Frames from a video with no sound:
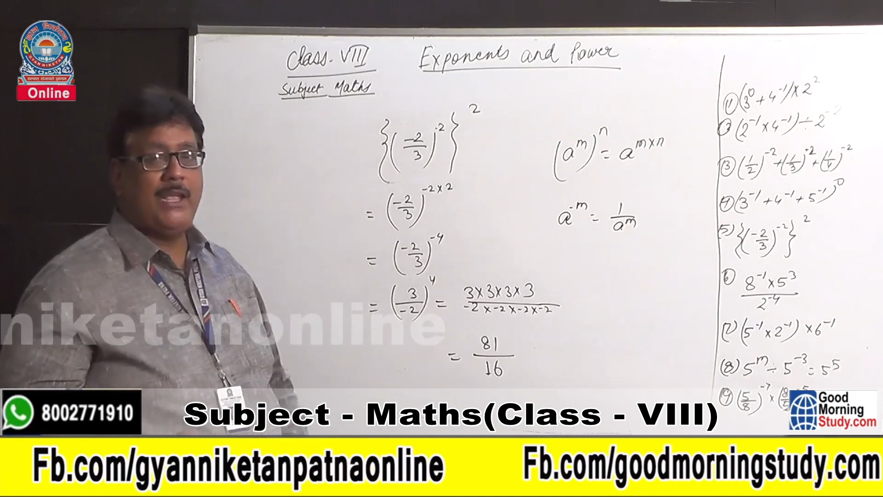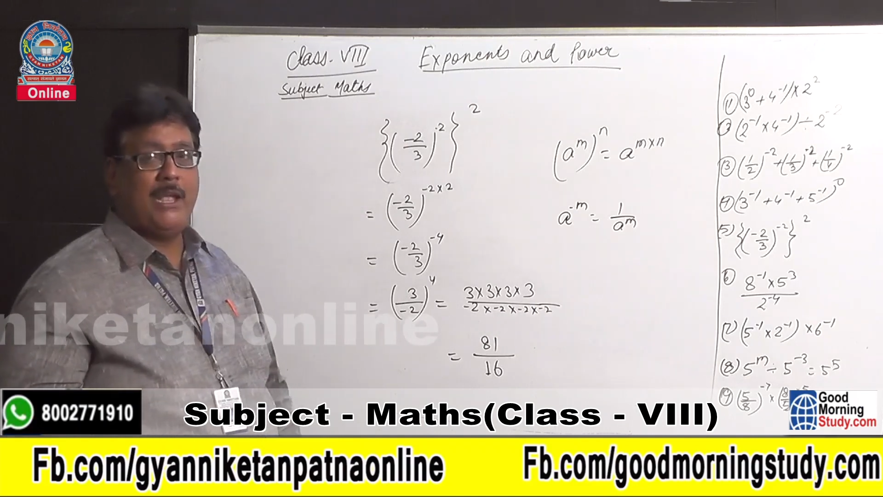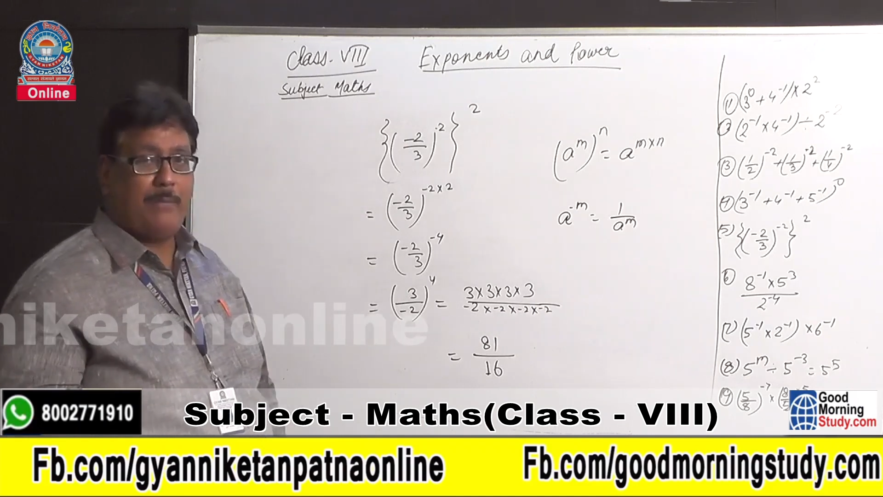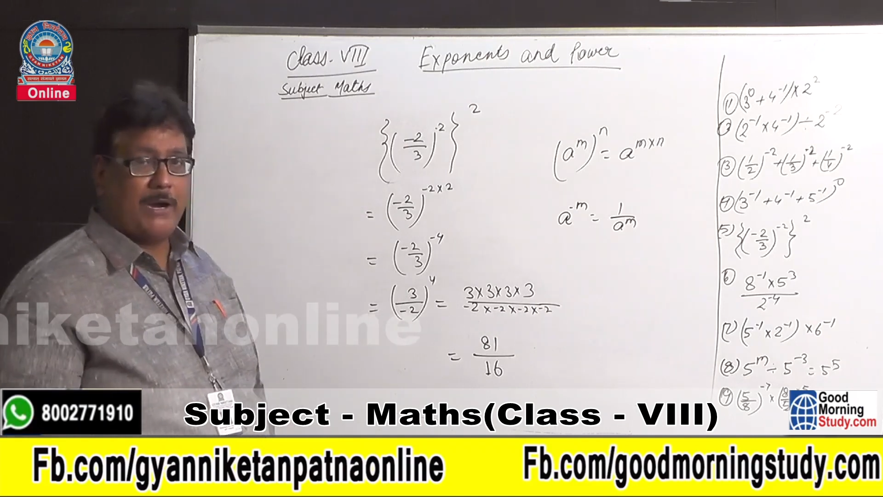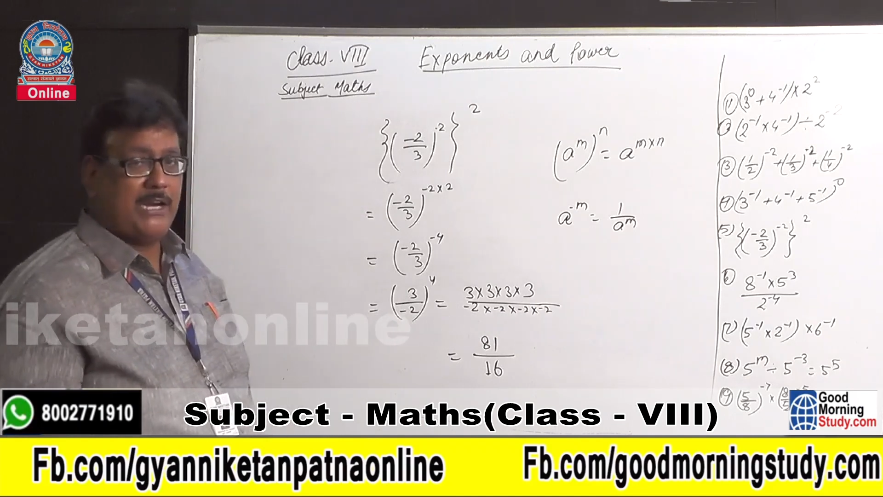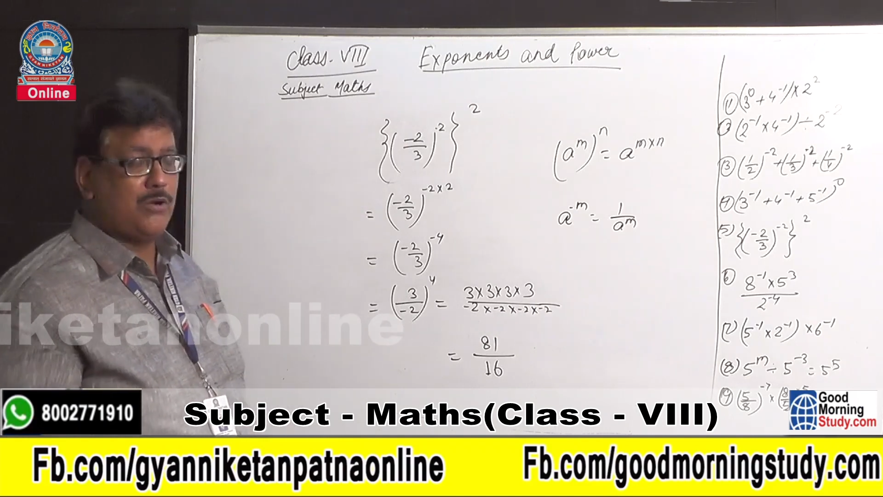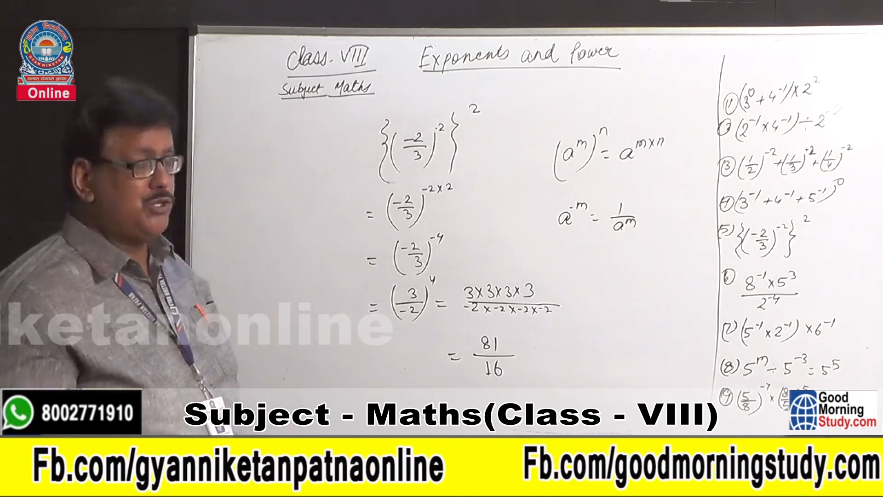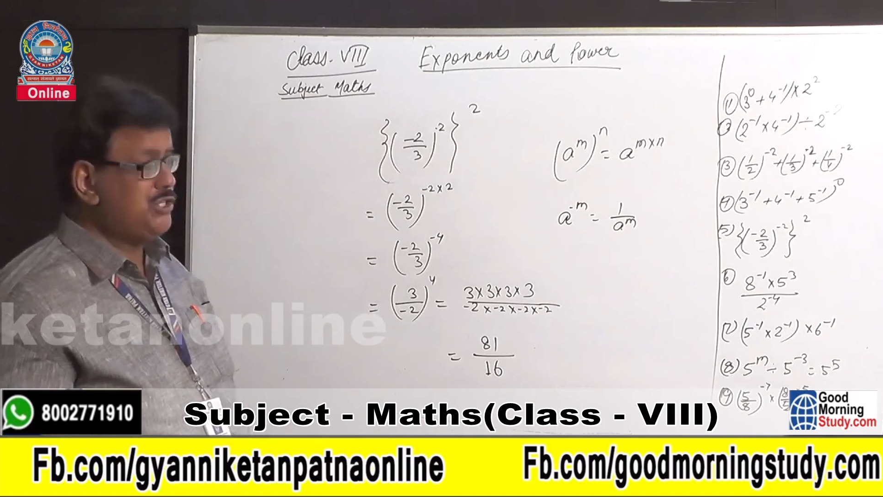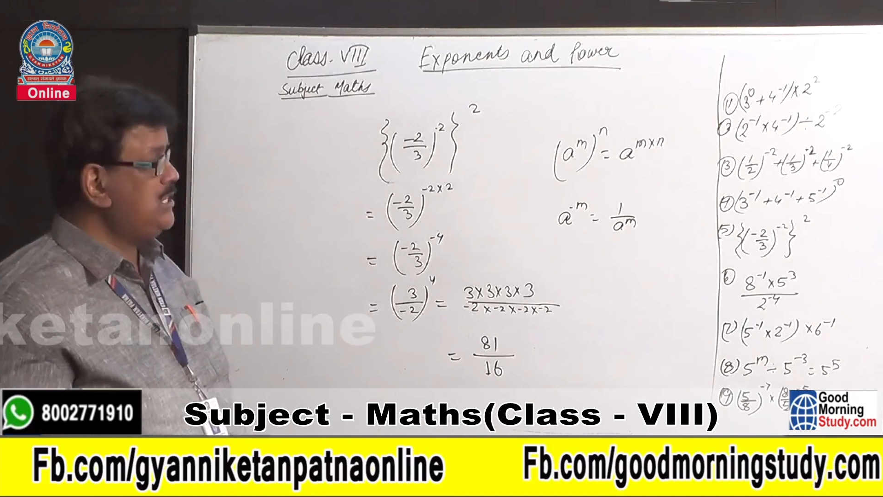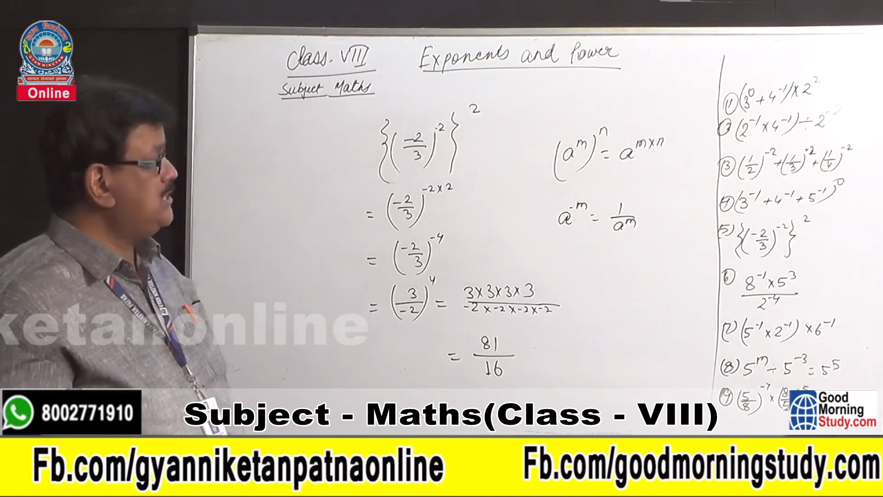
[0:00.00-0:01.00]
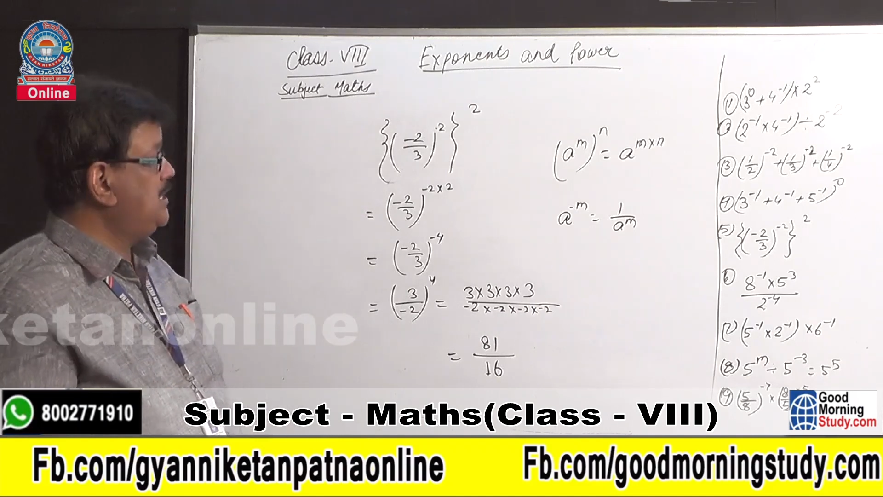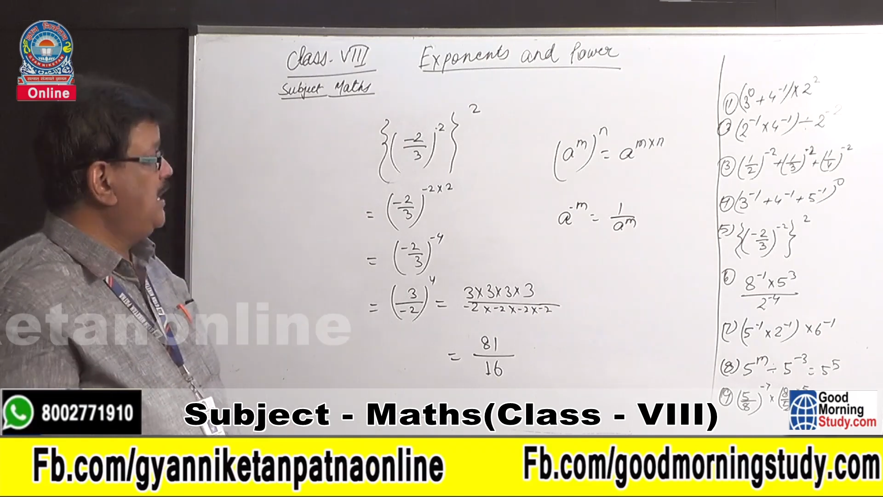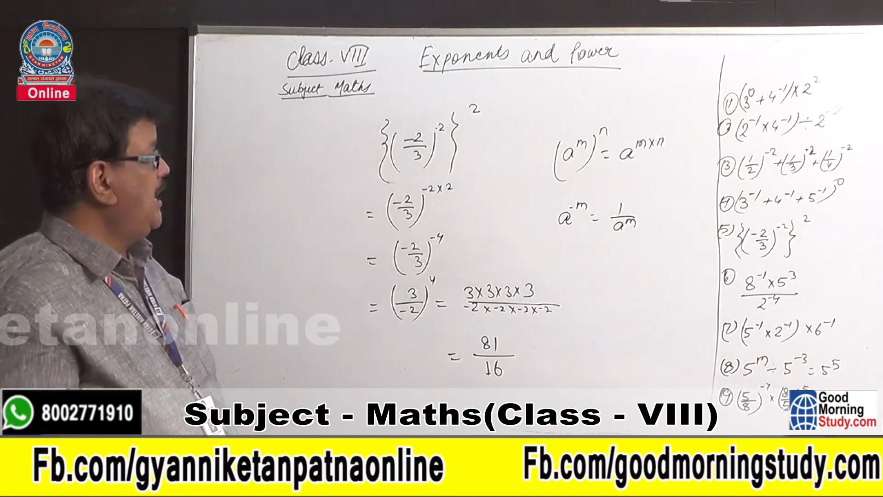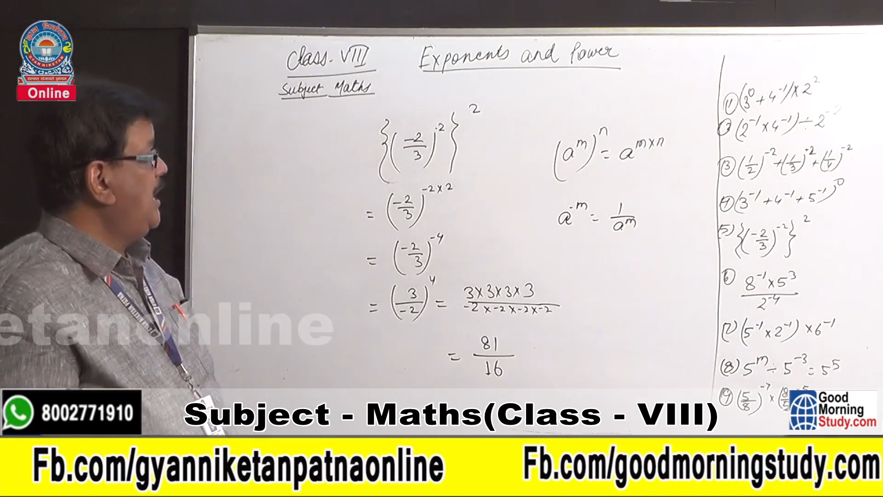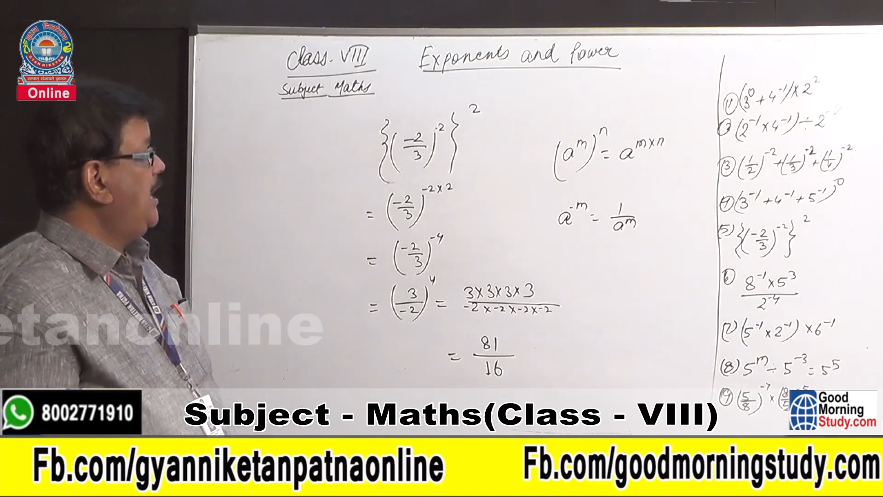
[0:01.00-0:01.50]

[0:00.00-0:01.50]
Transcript: important questions